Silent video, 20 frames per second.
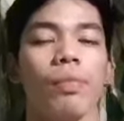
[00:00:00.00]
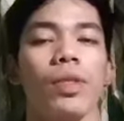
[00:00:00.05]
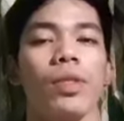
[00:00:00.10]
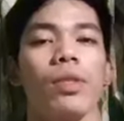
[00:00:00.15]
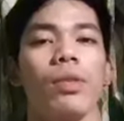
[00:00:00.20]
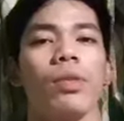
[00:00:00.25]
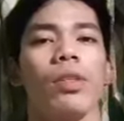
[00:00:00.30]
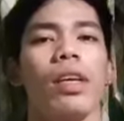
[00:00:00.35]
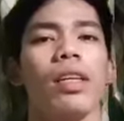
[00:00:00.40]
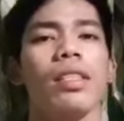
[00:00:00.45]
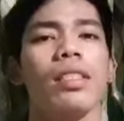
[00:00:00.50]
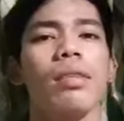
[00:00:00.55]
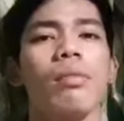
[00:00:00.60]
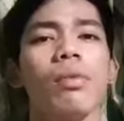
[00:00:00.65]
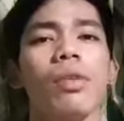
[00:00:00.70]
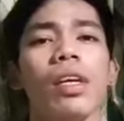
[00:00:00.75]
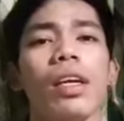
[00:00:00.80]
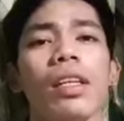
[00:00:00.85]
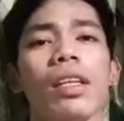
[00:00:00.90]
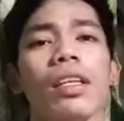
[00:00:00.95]
So the
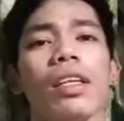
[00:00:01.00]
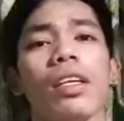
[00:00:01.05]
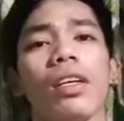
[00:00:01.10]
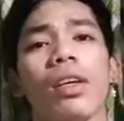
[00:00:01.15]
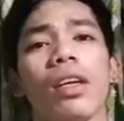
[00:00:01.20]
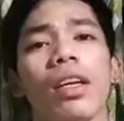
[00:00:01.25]
azimuthal